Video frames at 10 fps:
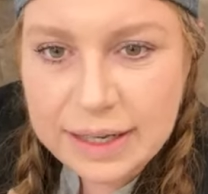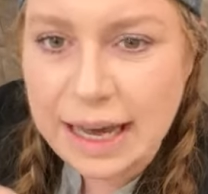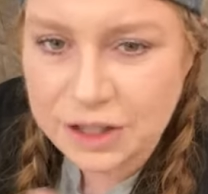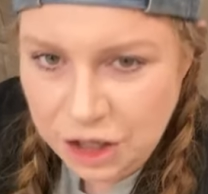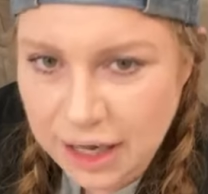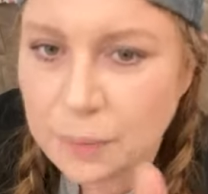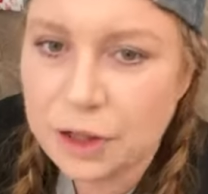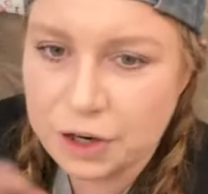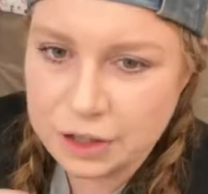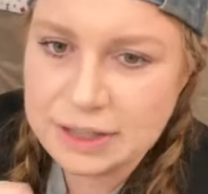Yeah, check in
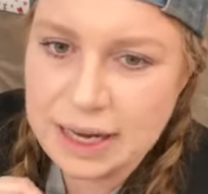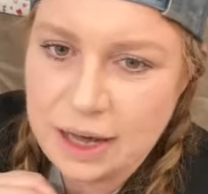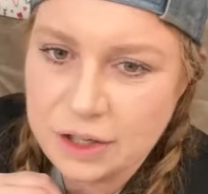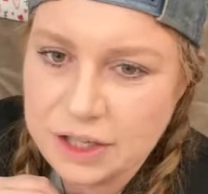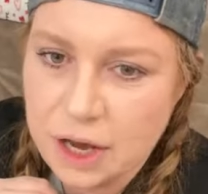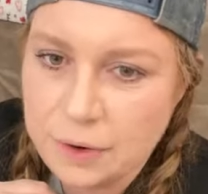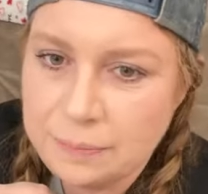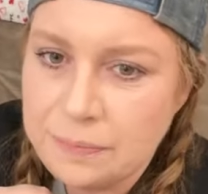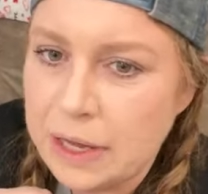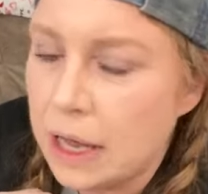with her and see how it's going.